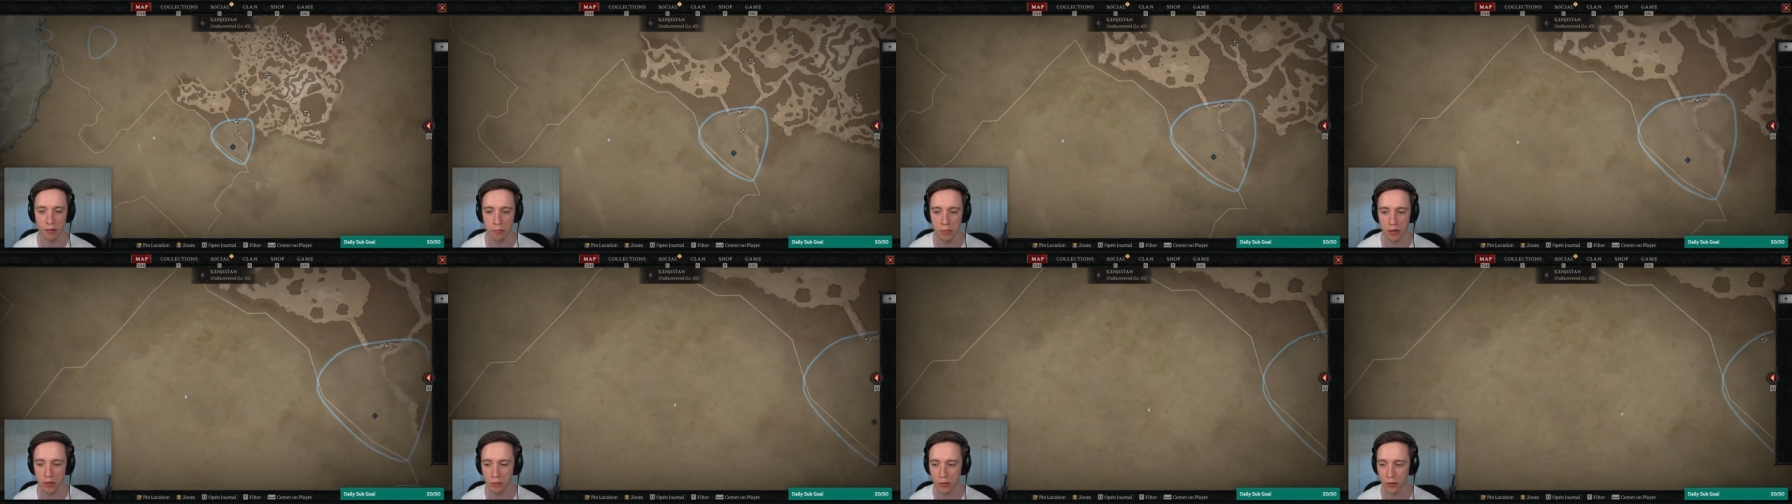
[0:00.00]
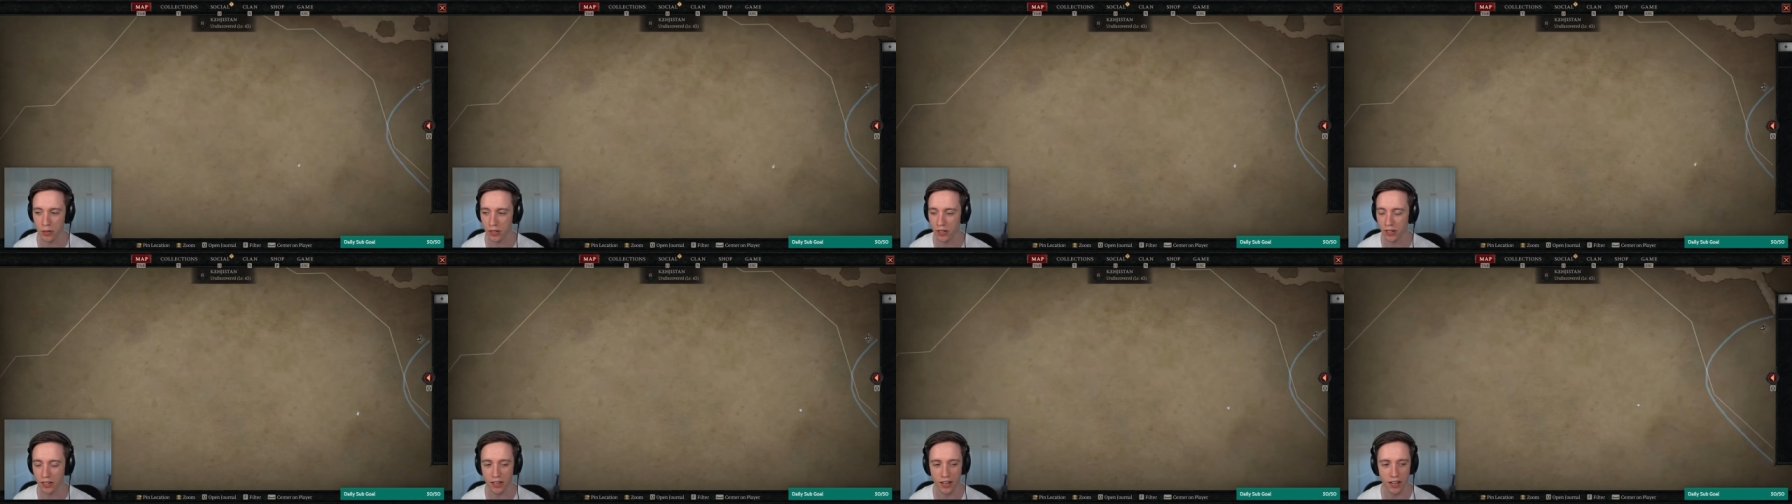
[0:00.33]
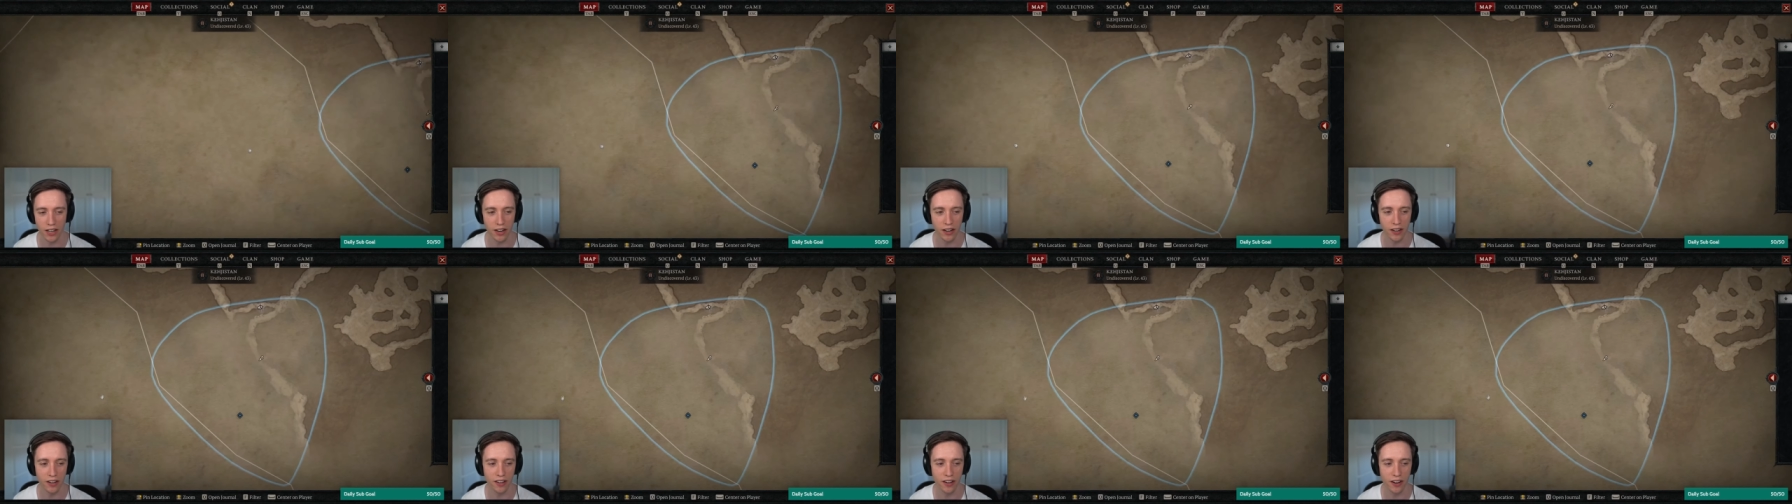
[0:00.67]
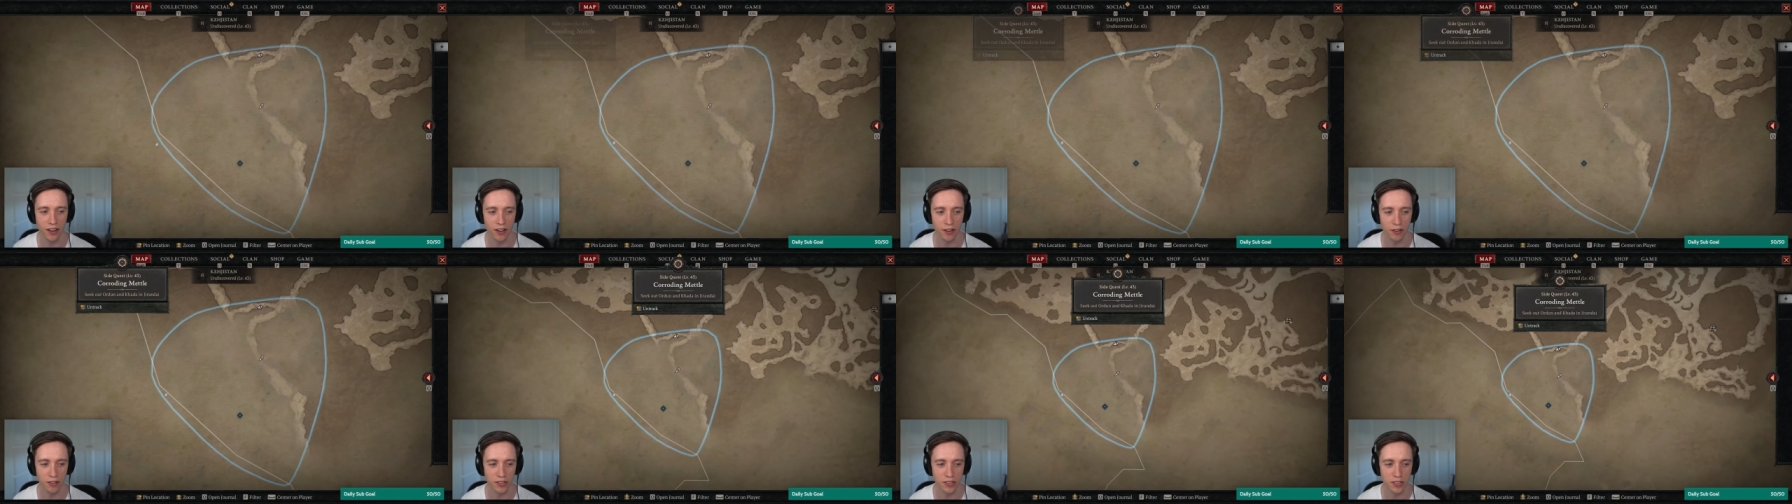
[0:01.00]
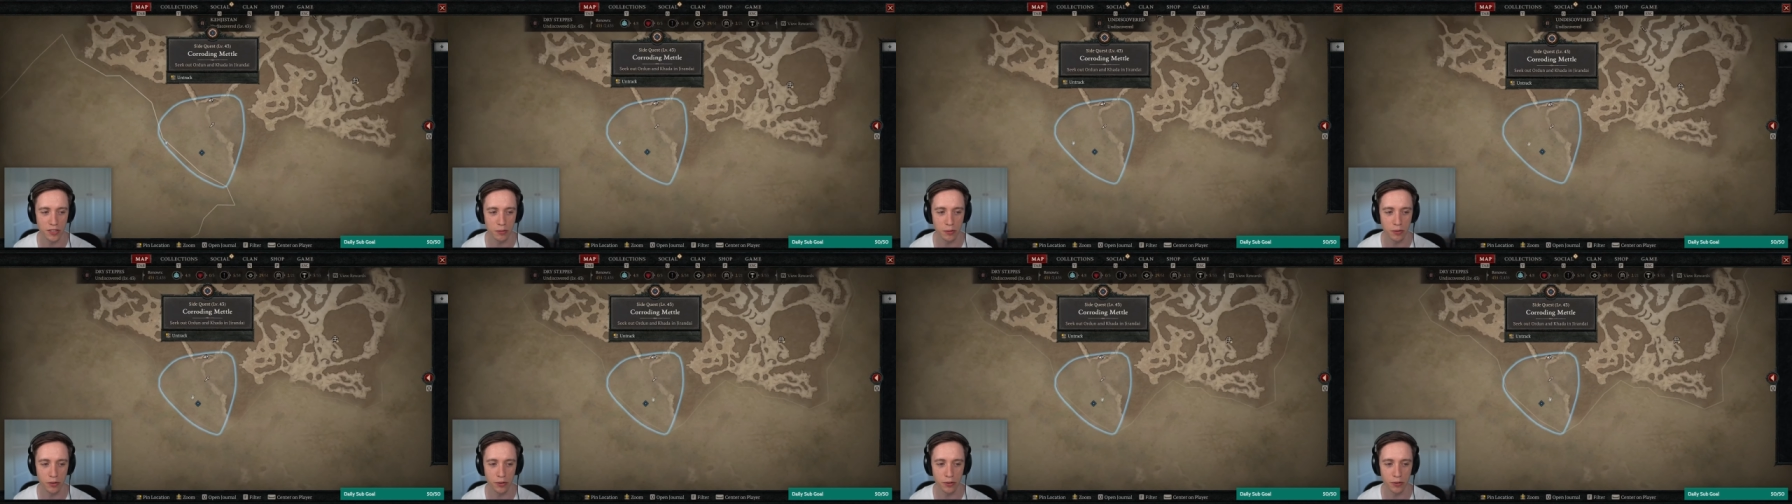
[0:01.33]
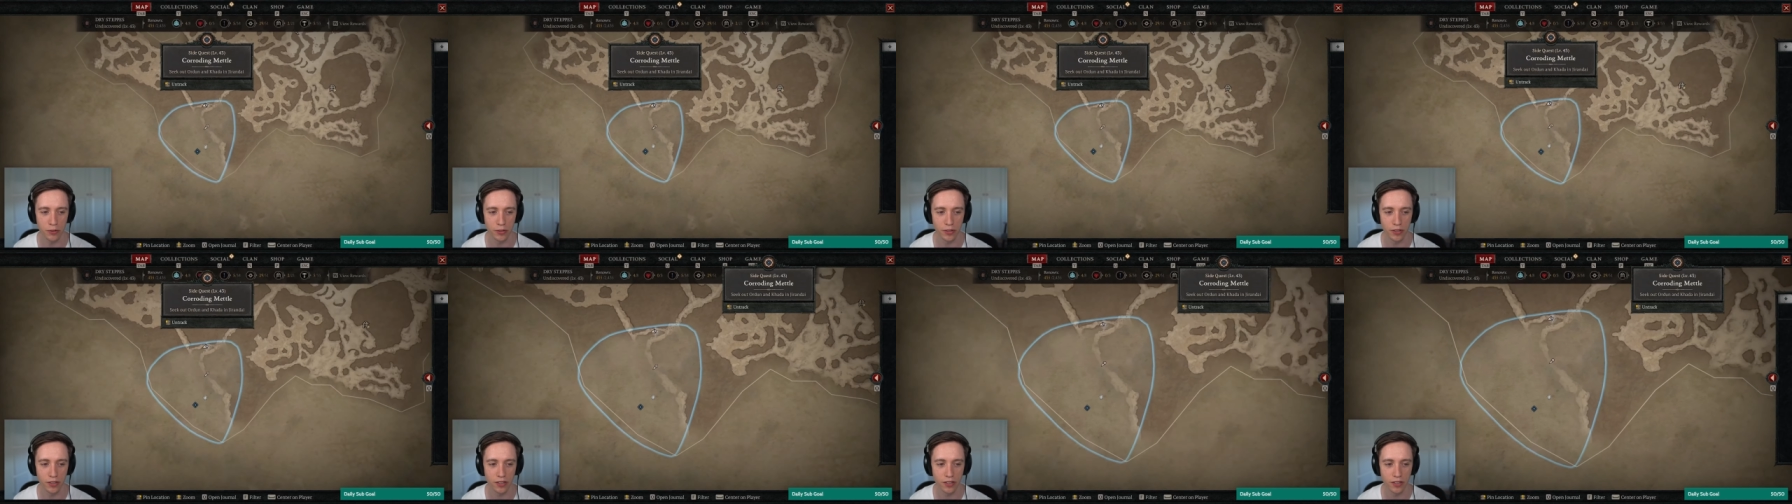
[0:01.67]
be one. I don't know. That's not what we're
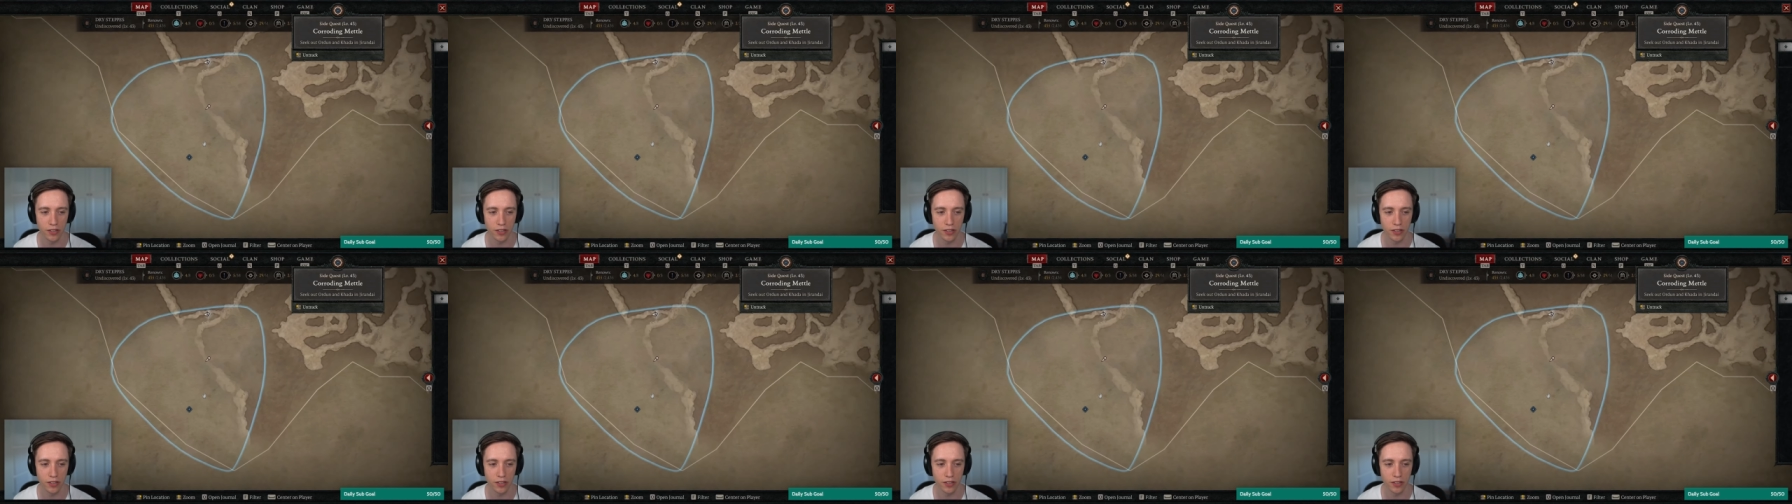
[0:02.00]
doing.